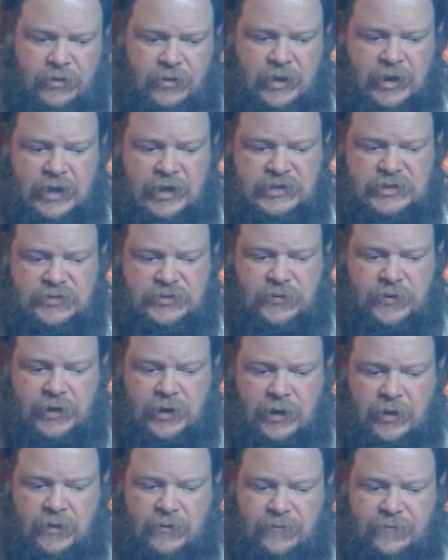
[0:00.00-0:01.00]
the history
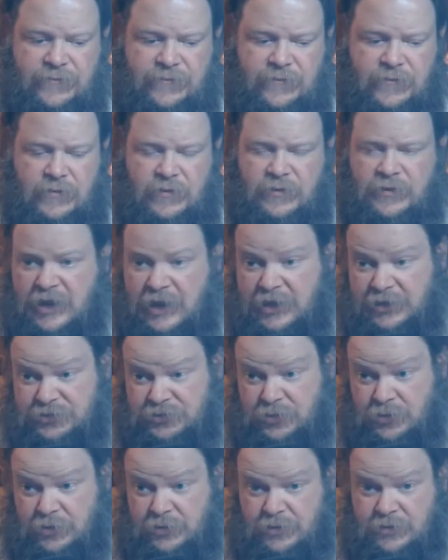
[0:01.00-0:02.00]
of
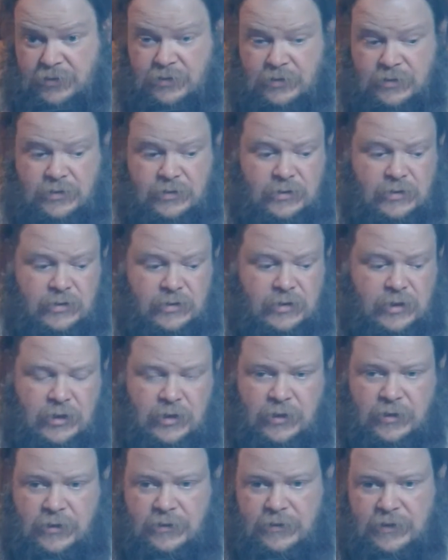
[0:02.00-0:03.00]
nature
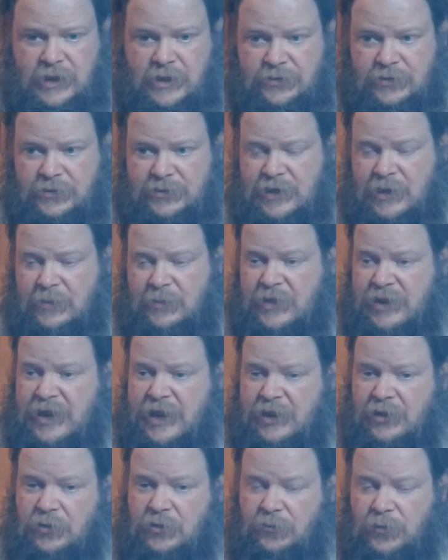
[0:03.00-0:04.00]
at the time that
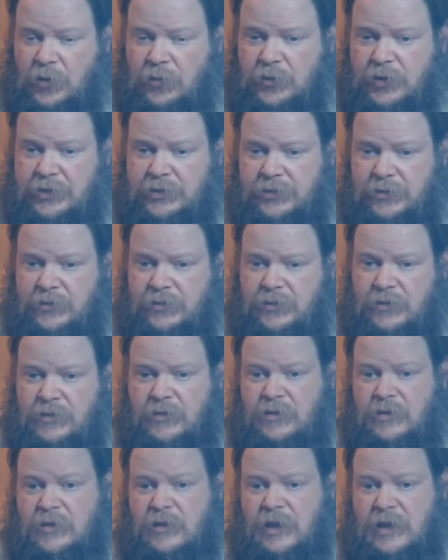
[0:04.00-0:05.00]
Hegel wrote it,
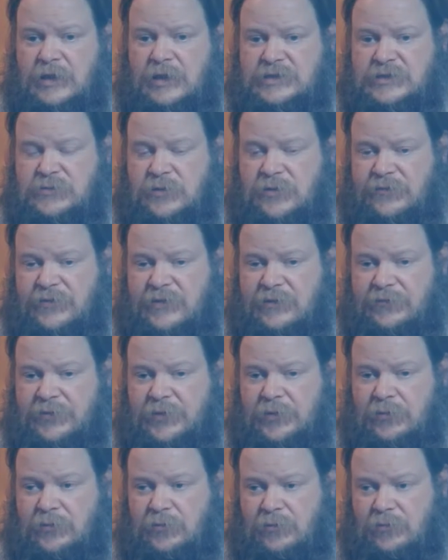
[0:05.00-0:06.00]
and sort of give
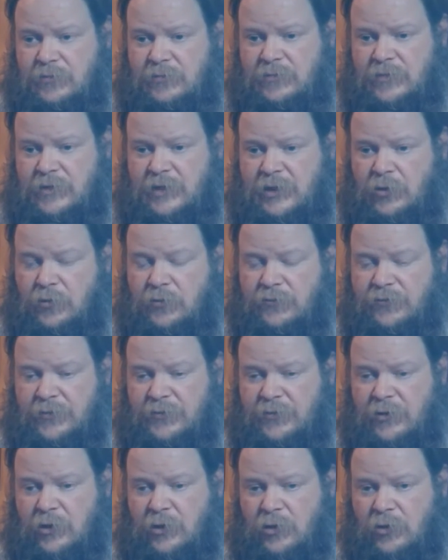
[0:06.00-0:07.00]
you
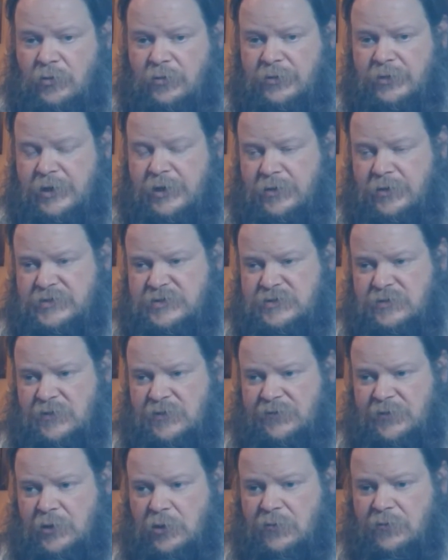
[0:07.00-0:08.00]
sort
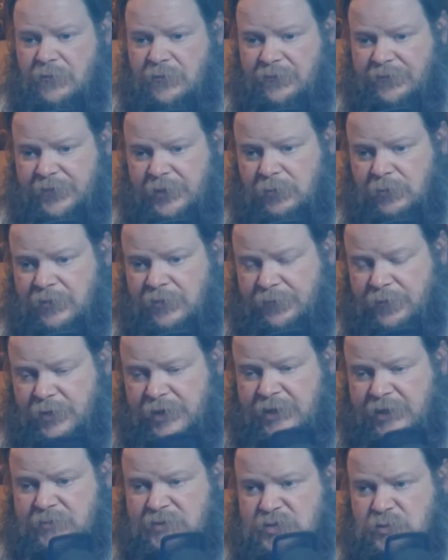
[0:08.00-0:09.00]
of an overview of what
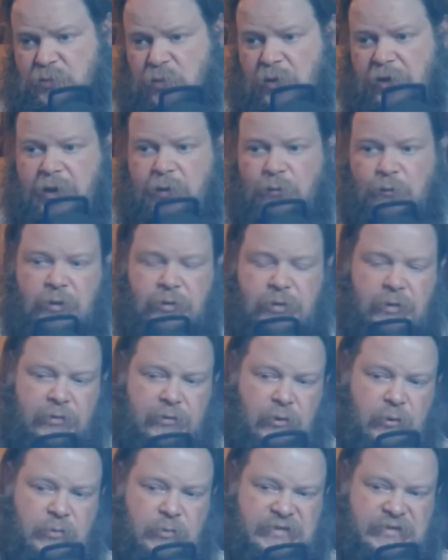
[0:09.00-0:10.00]
he was working with in
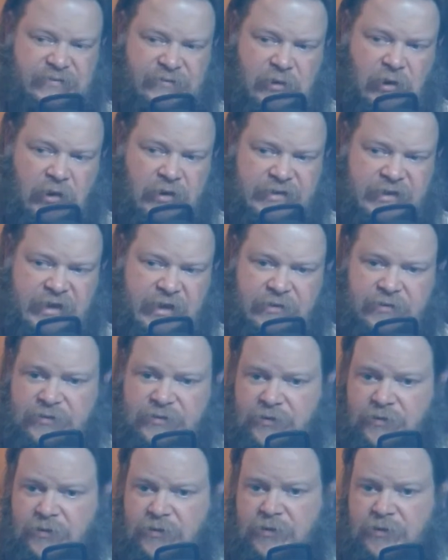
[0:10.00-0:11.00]
terms of content,
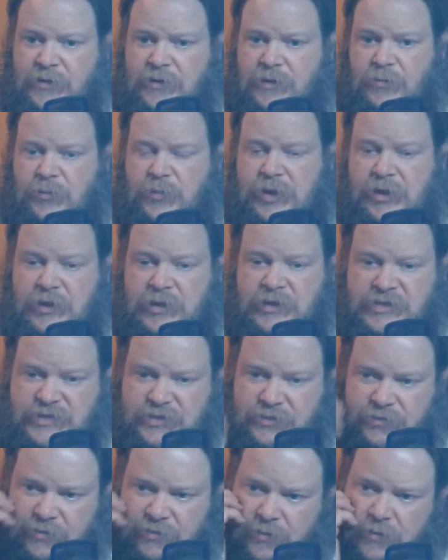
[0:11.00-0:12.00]
because